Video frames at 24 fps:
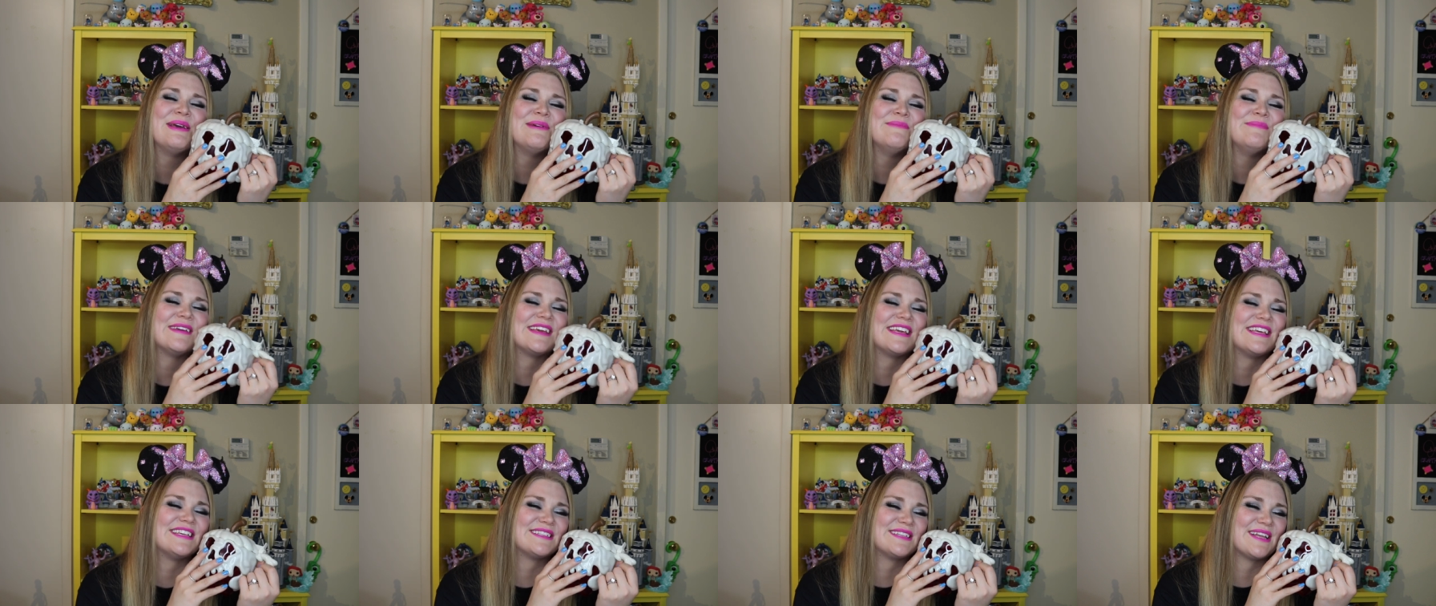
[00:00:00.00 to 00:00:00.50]

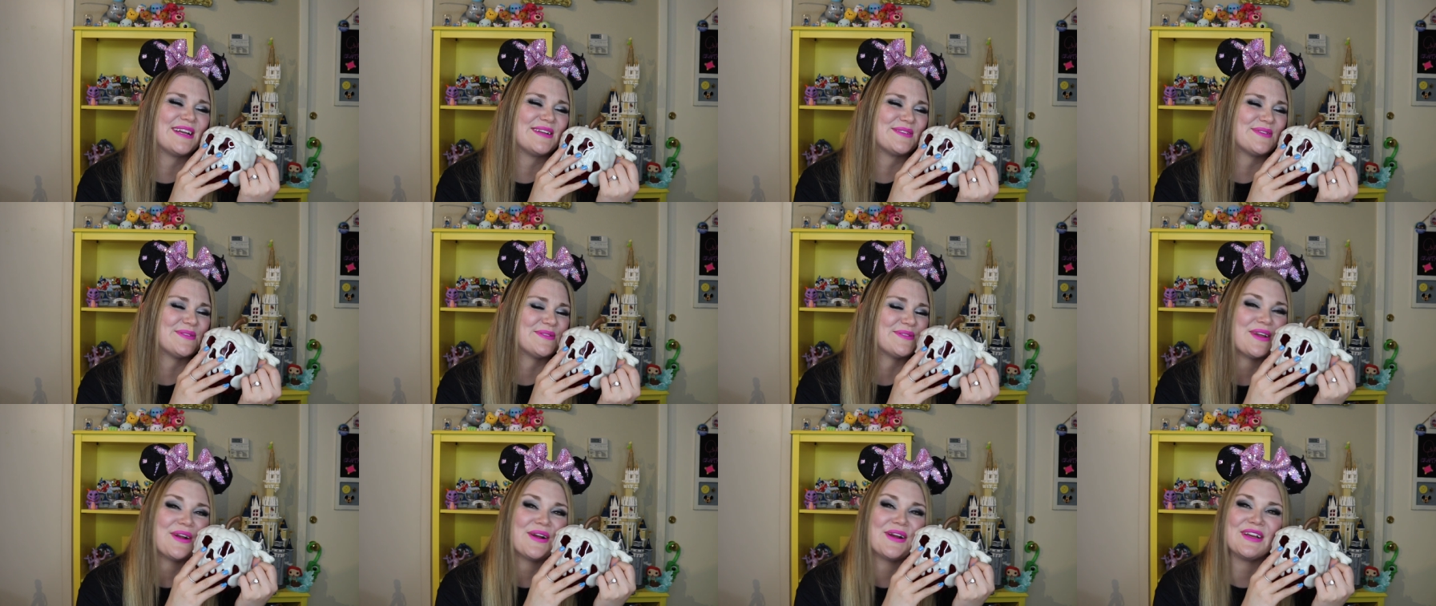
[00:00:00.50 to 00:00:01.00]
Mickey's Not
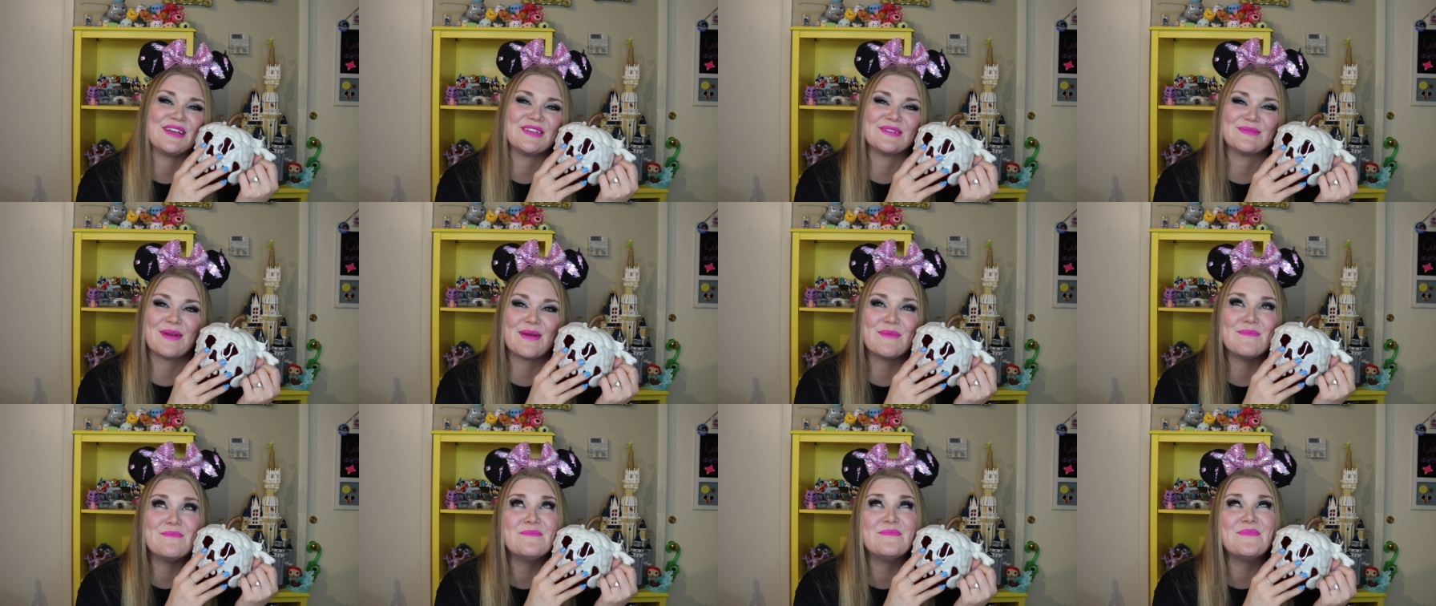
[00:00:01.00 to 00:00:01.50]
So Scary is
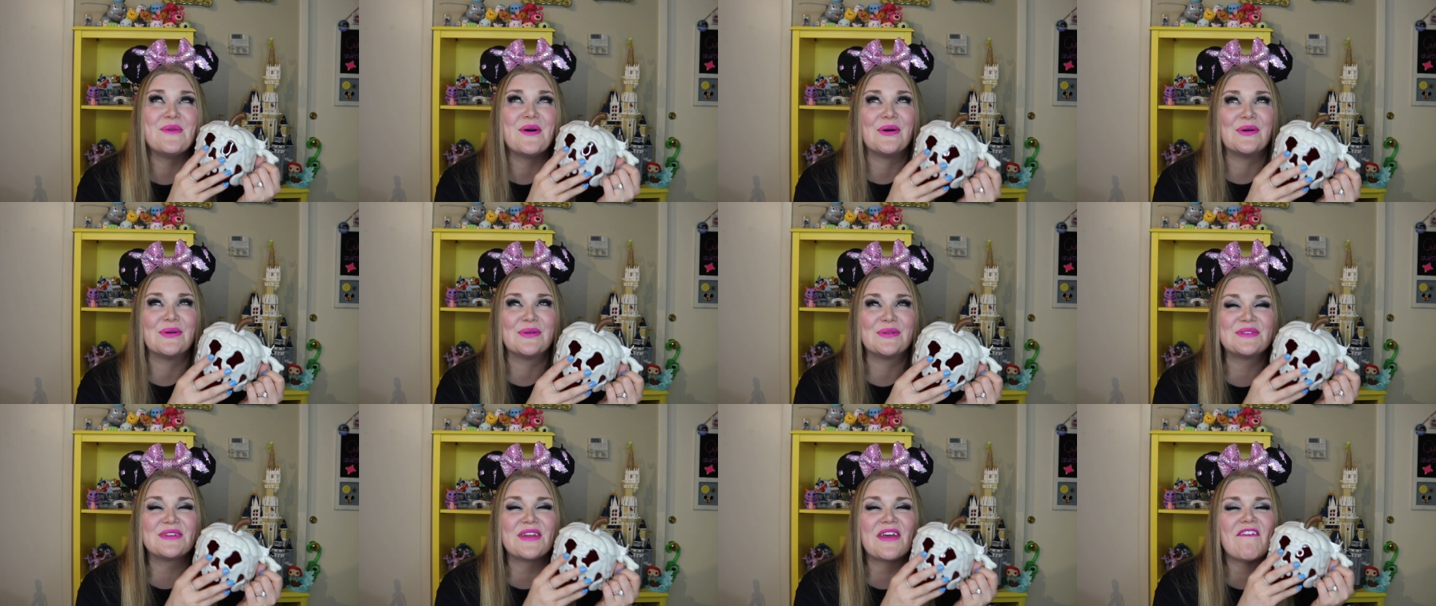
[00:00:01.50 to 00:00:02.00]
my
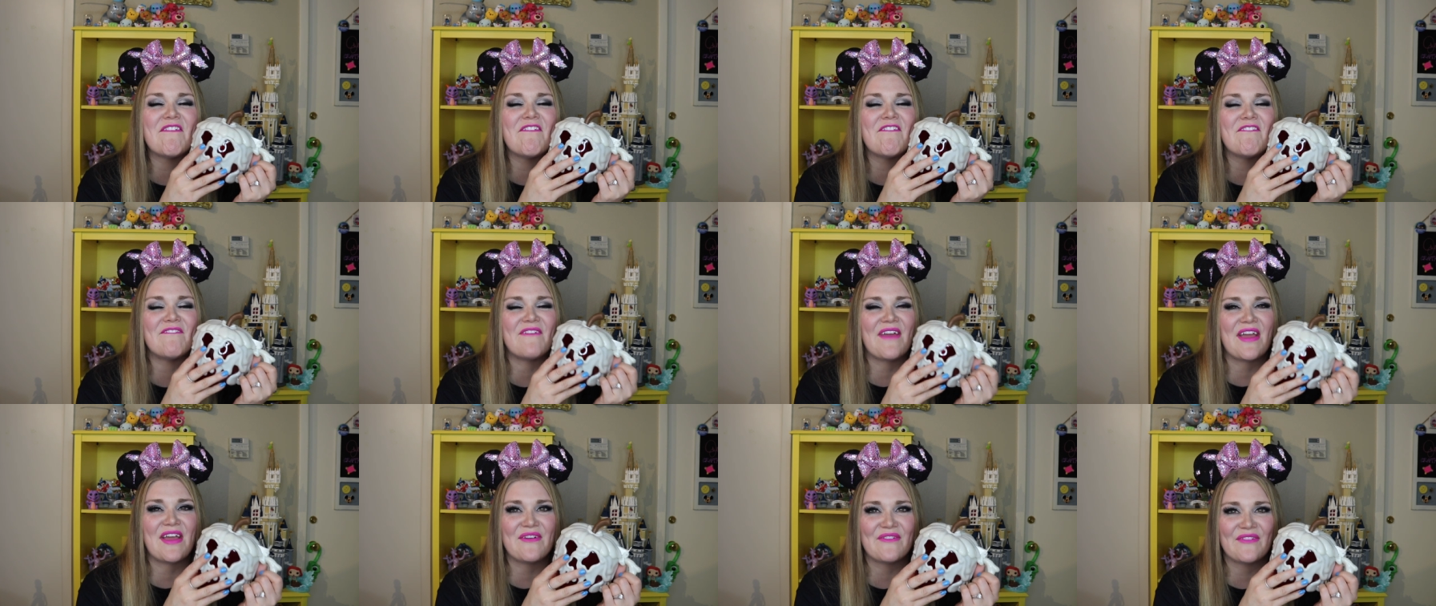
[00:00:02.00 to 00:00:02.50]
most
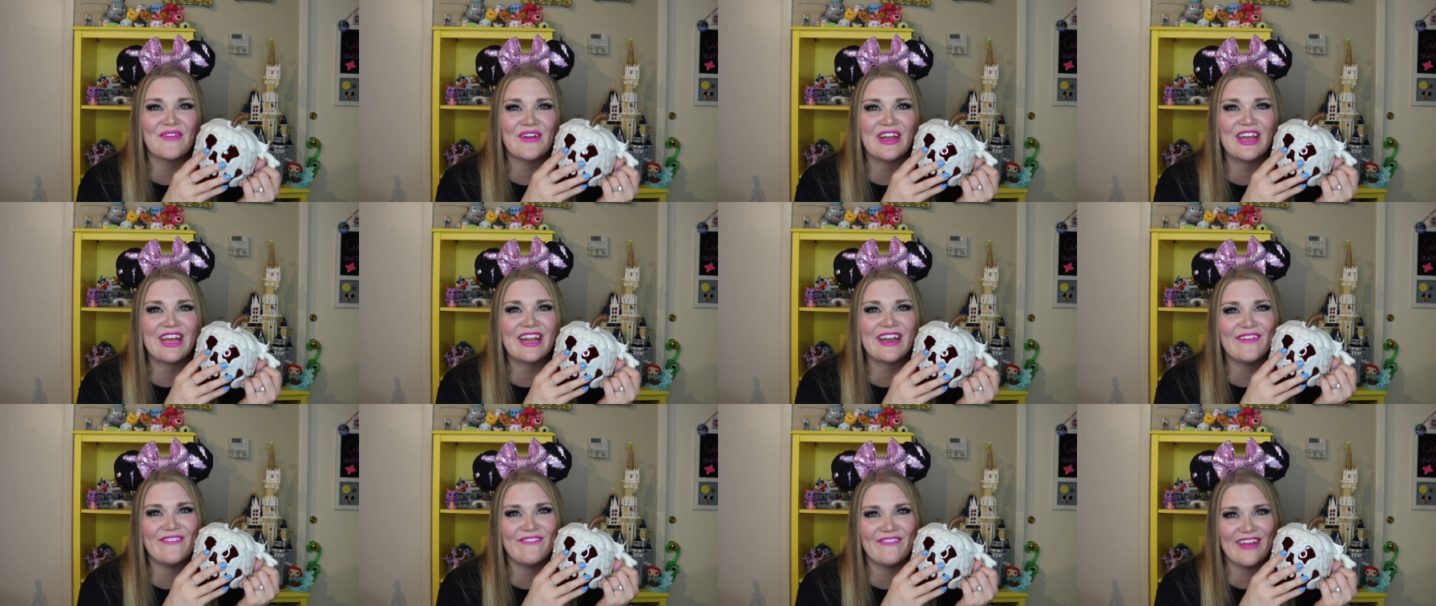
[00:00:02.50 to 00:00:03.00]

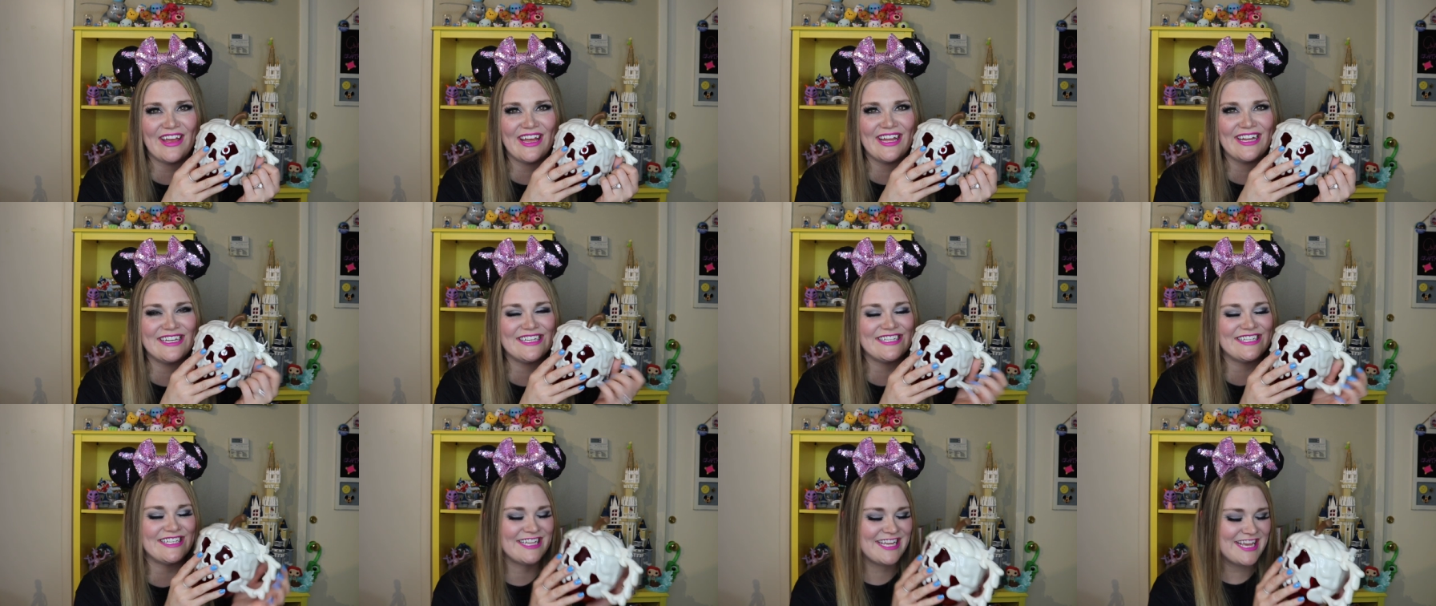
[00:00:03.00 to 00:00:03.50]
favorite
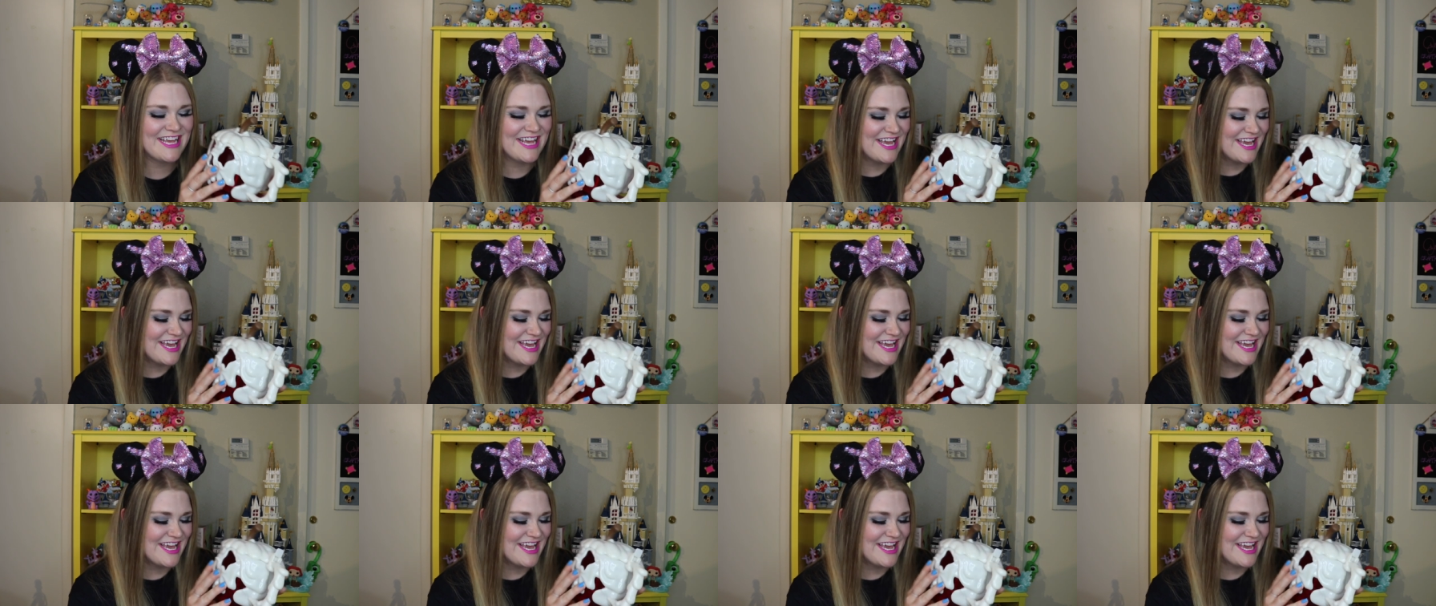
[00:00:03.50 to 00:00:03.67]
event.